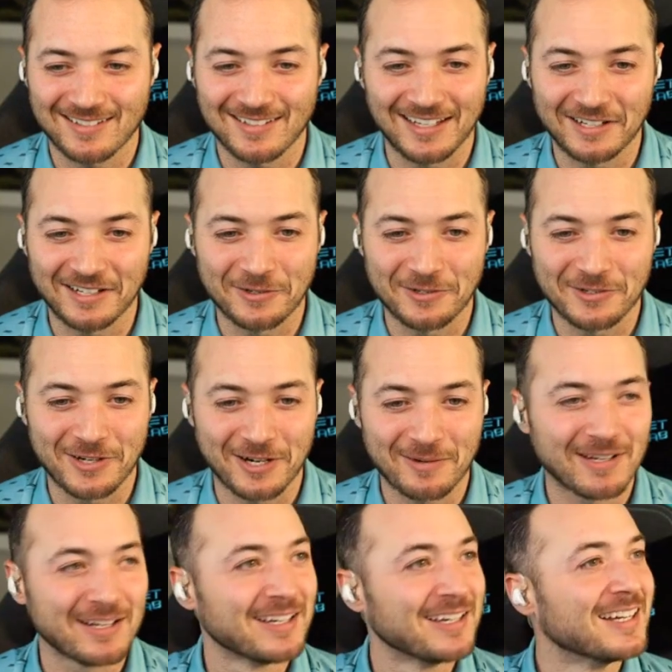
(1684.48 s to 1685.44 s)
not what we're talking
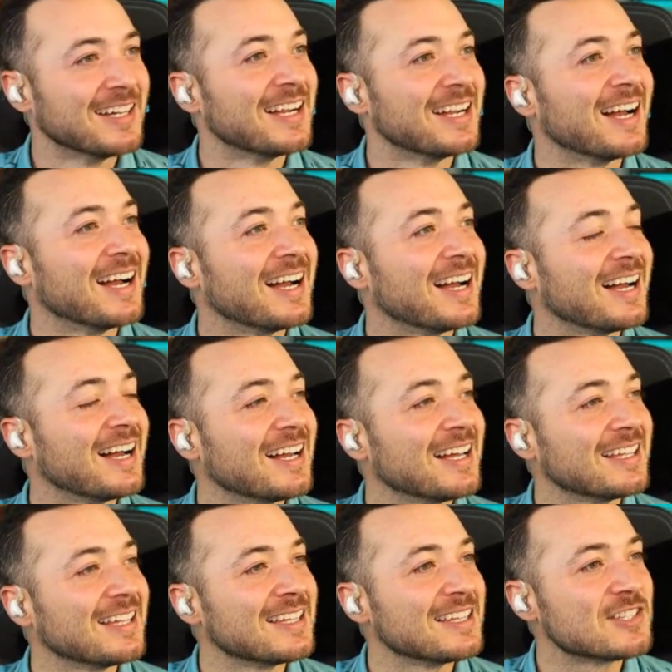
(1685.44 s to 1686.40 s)
about.
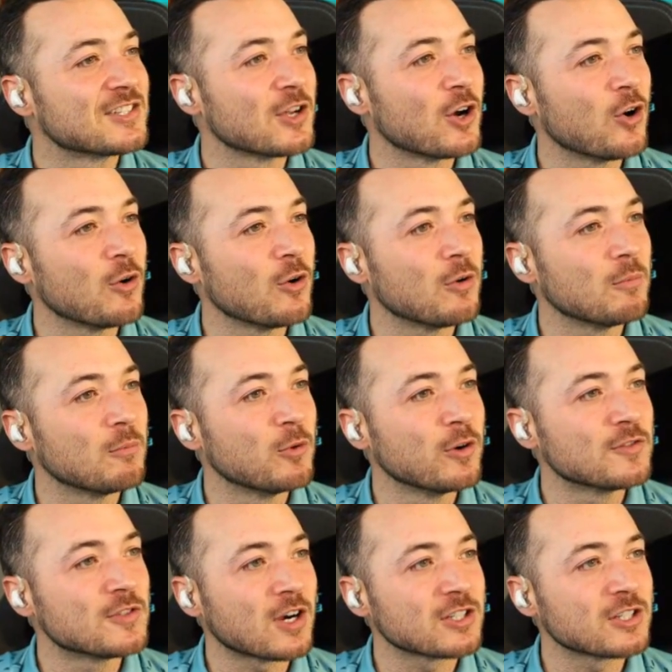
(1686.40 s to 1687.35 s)
Uh, so
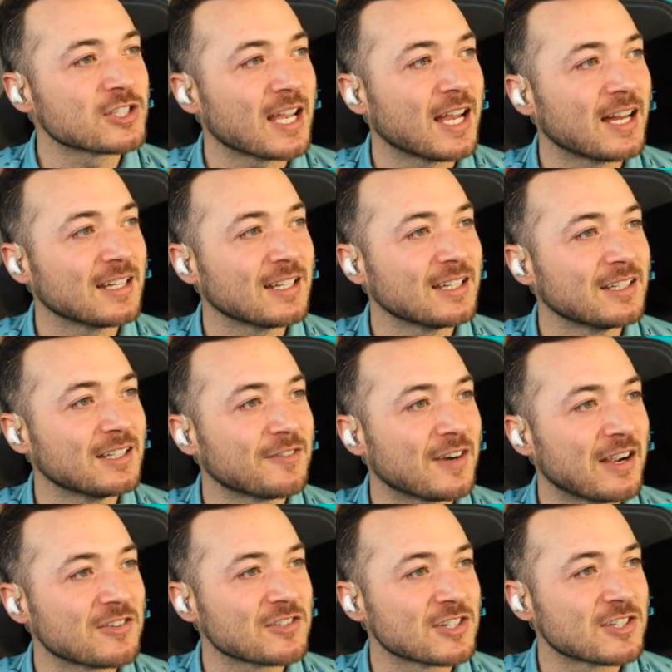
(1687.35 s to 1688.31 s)
moved to Orange County
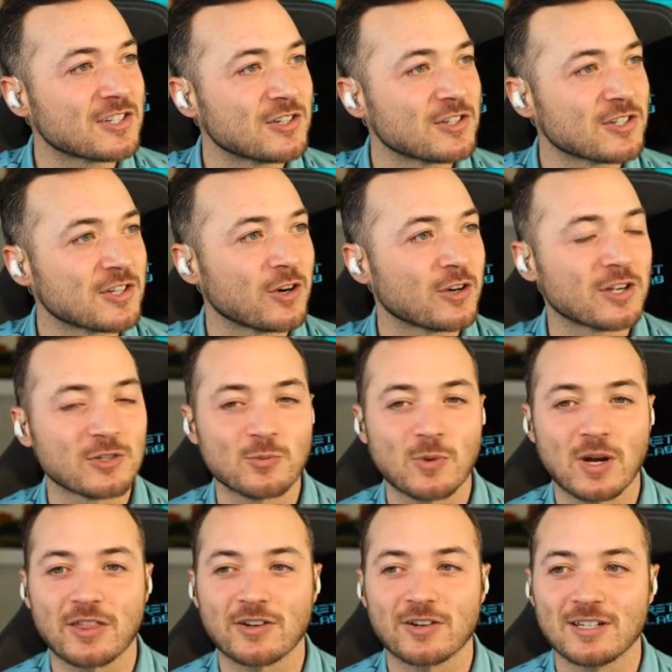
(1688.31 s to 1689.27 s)
five or six years ago because
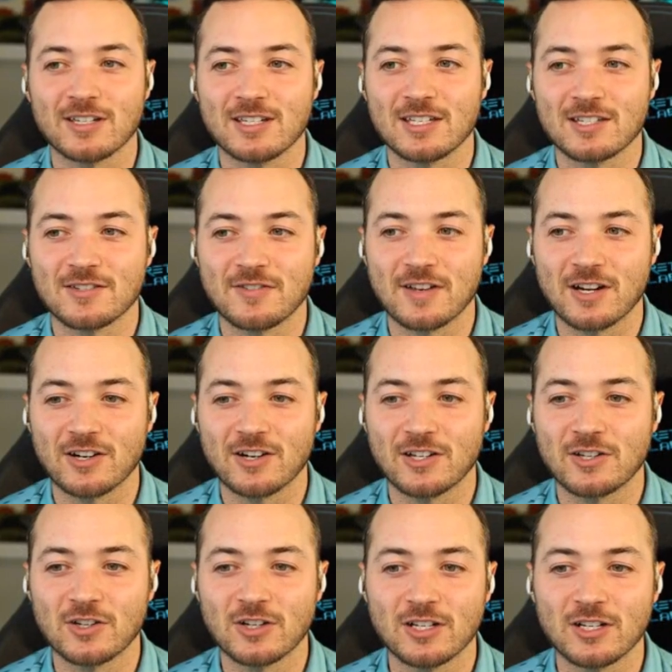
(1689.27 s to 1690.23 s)
weather is very
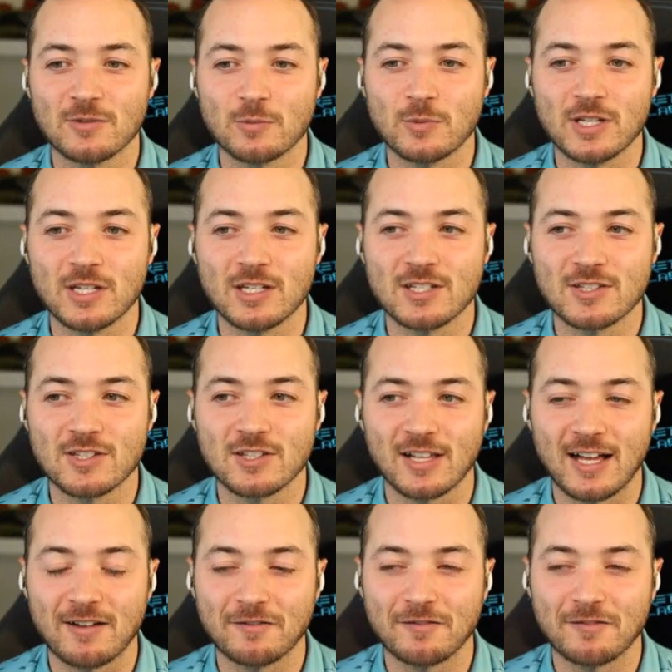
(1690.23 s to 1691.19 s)
good. We still
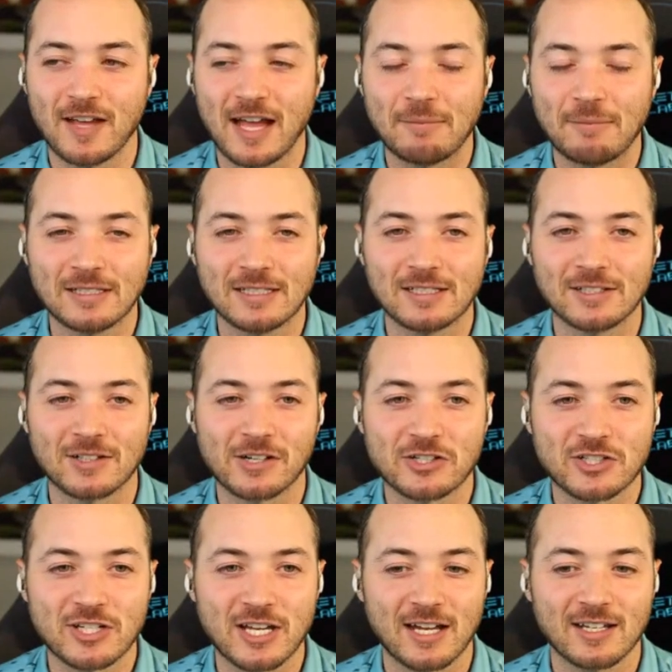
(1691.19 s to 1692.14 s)
have family in
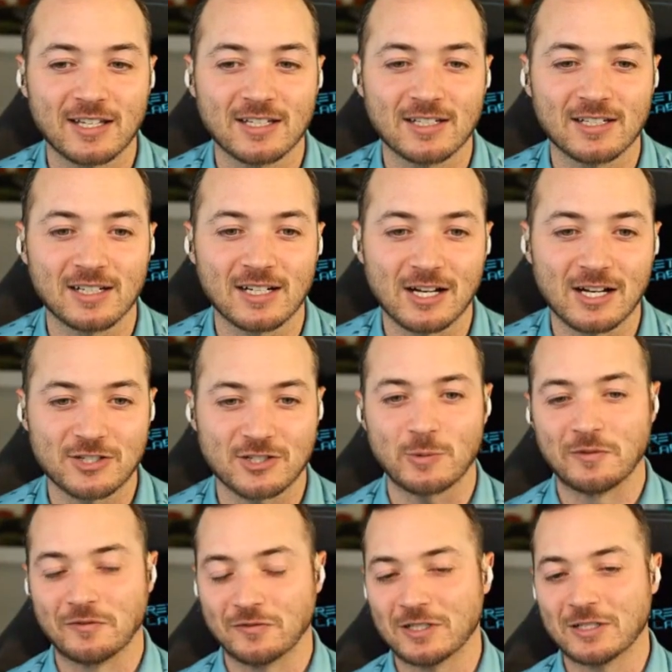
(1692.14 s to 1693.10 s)
Orange County, uh, so
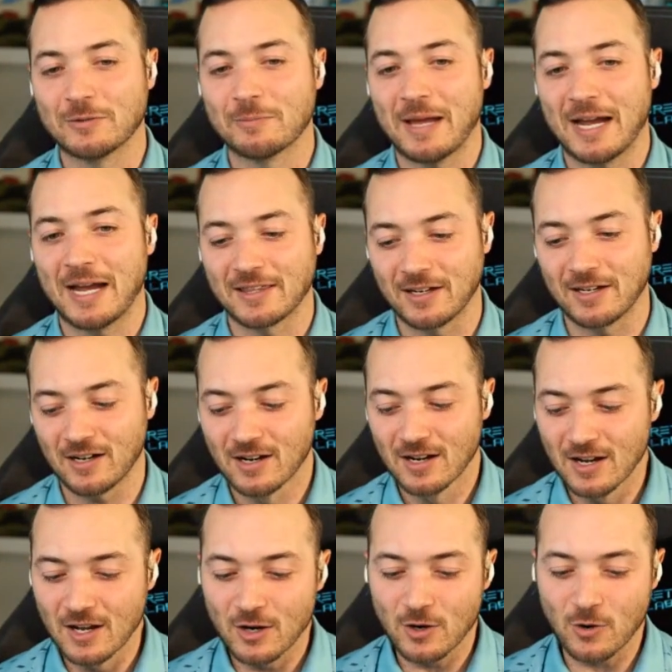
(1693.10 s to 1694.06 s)
we frequent back there
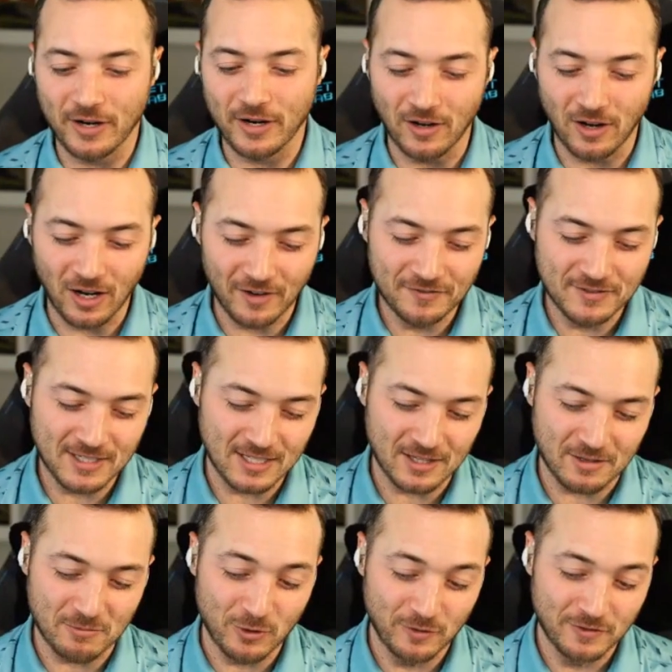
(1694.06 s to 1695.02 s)
quite often.
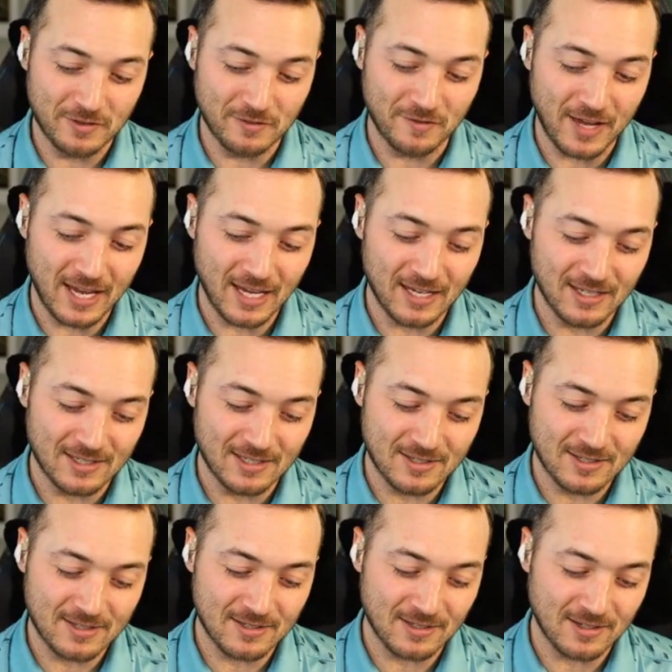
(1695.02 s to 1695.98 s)
The move to
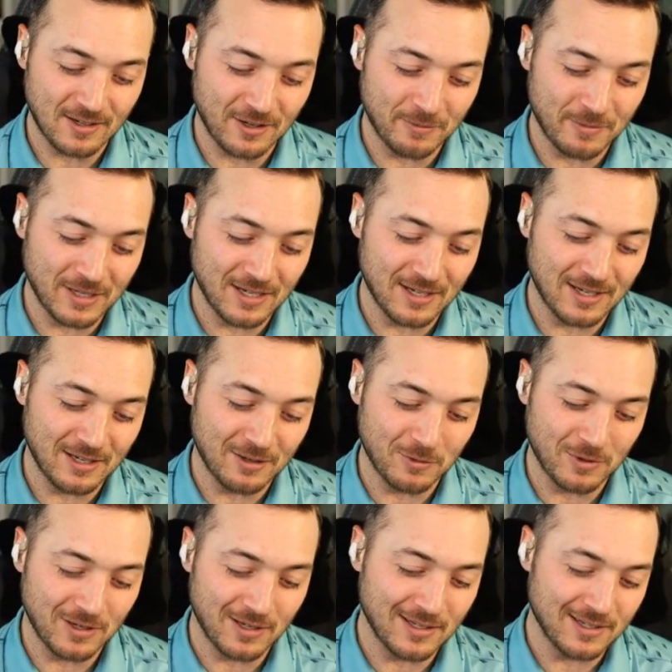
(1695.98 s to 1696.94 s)
Vegas, Armina,
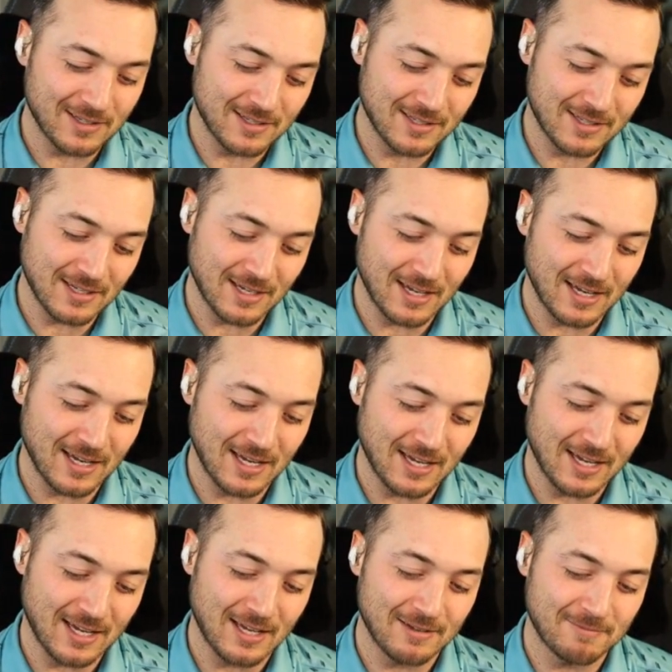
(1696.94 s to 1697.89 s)
was
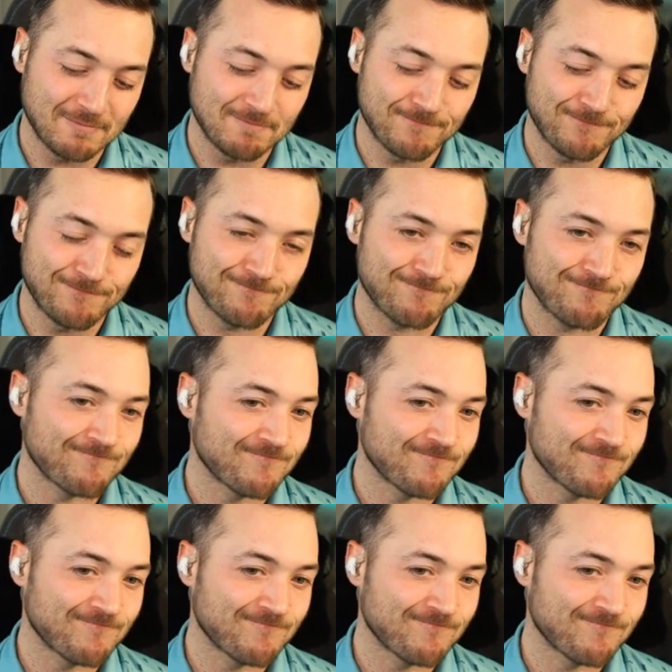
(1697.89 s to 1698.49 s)
um,